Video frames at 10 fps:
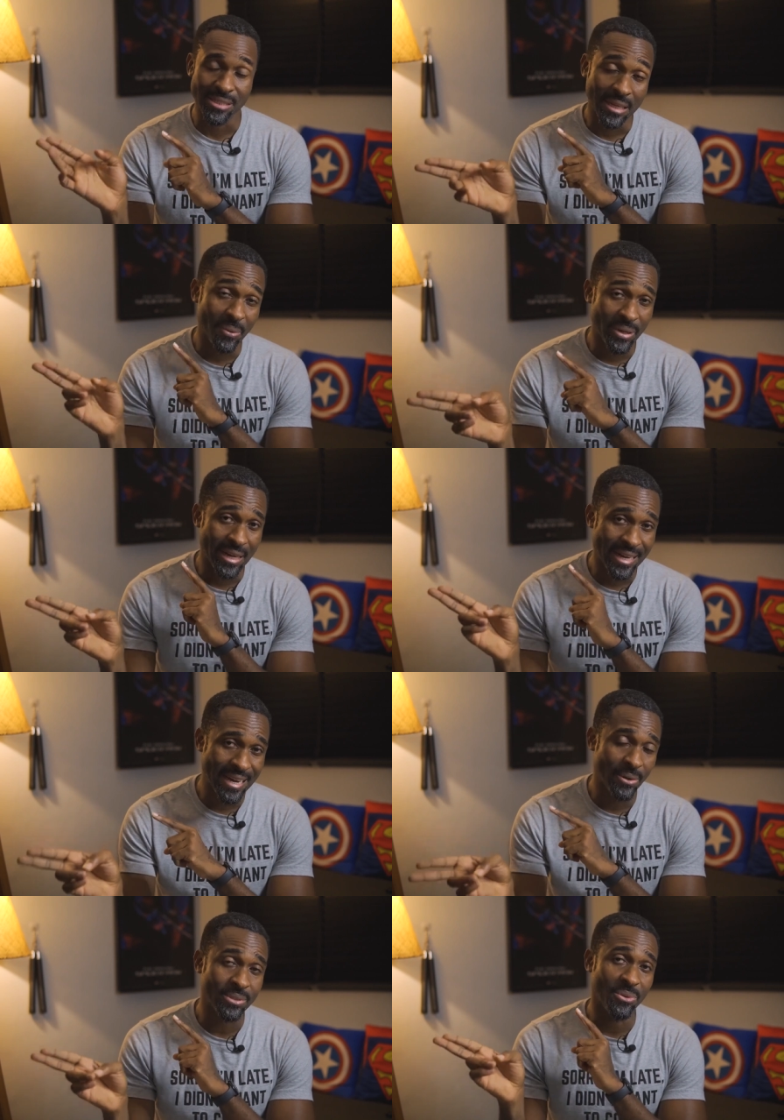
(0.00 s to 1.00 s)
to stick with the
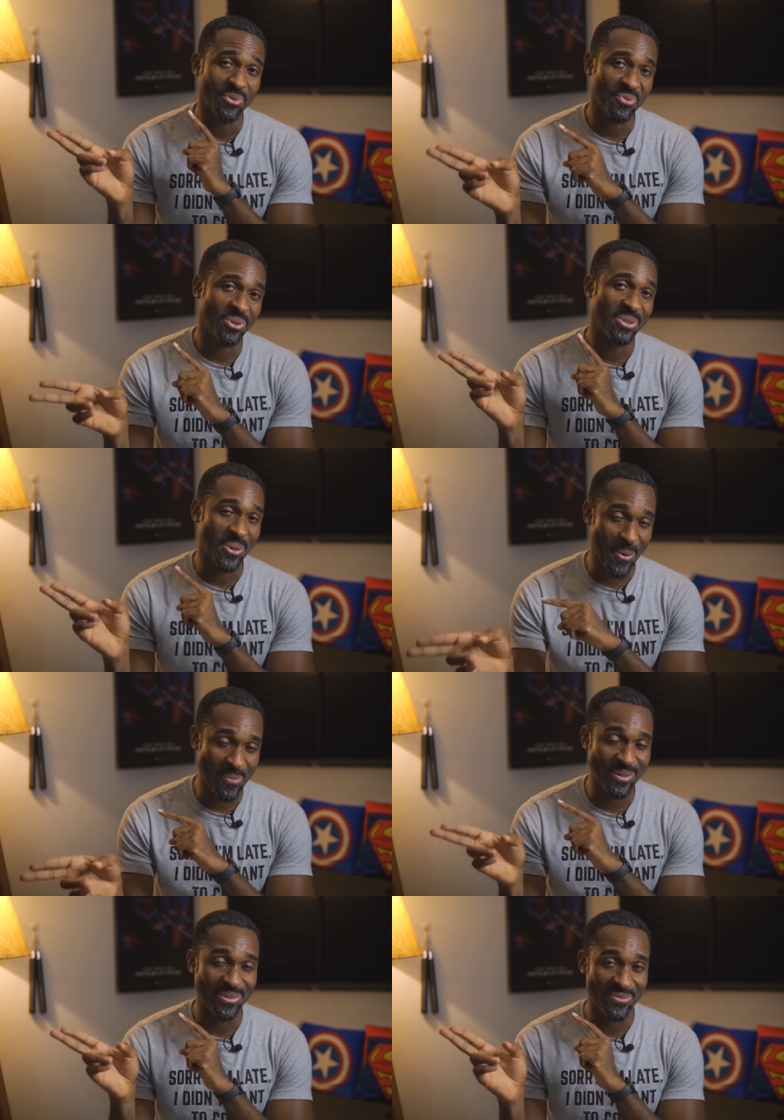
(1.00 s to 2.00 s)
account I was forced to
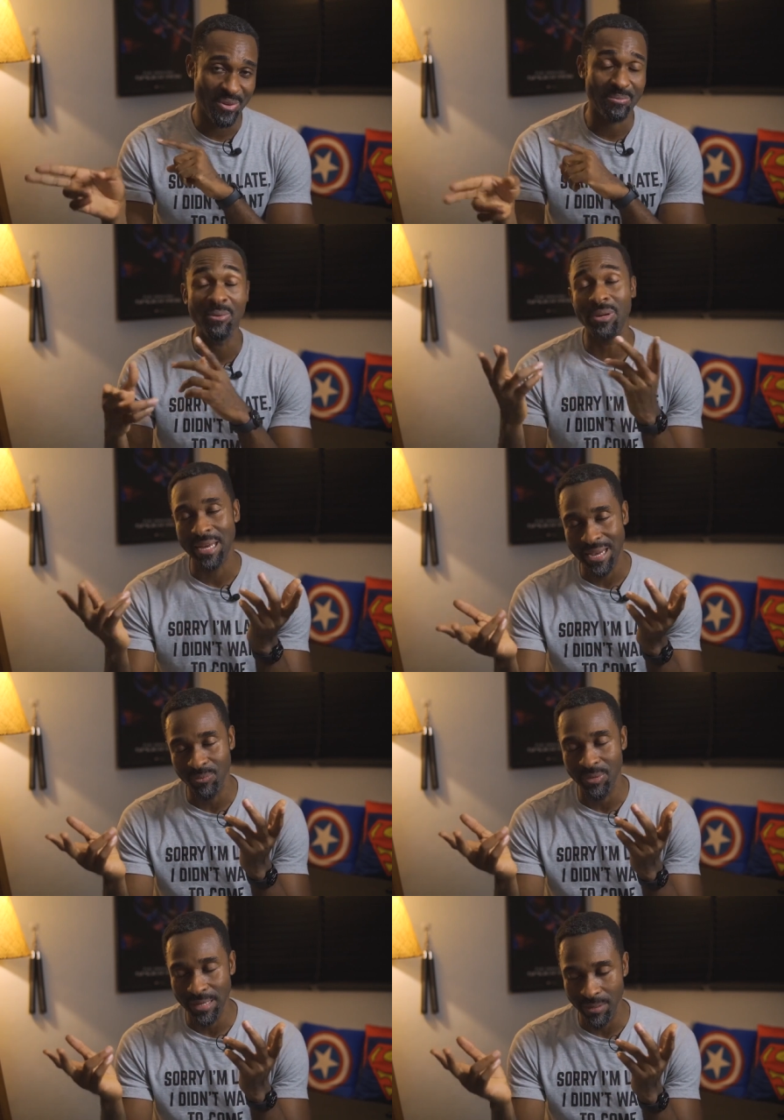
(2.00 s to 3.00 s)
open on Fitbit? Well, I had
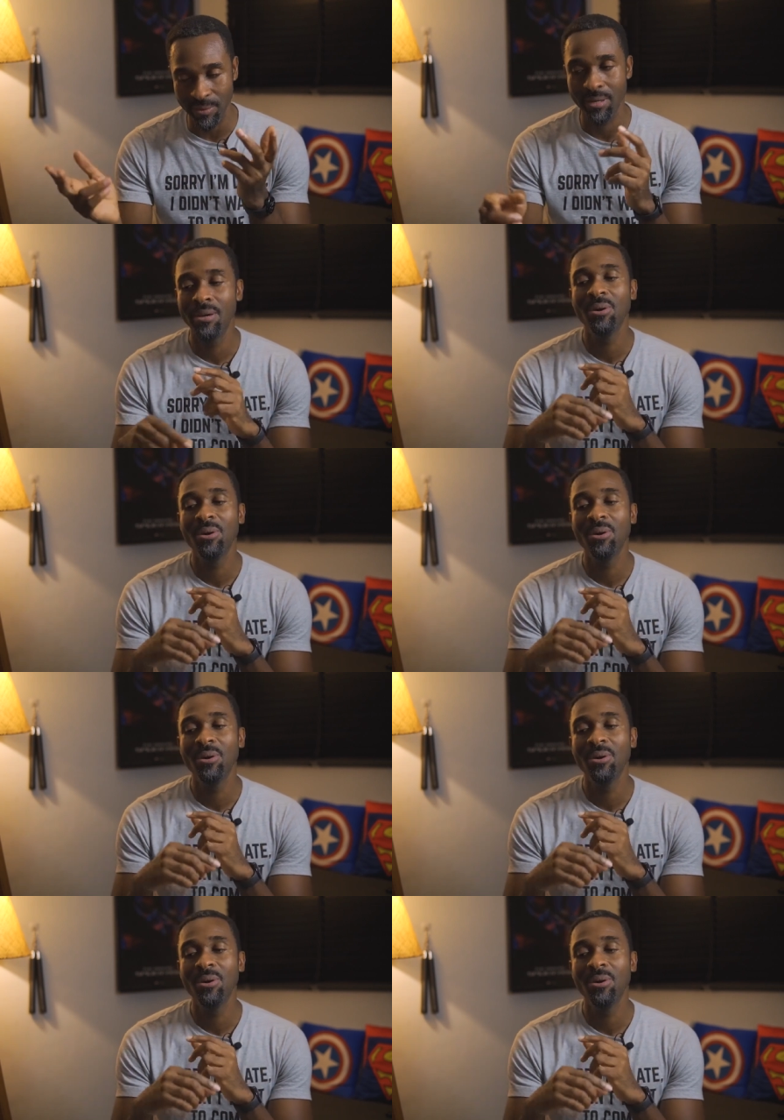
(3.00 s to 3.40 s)
one anyway.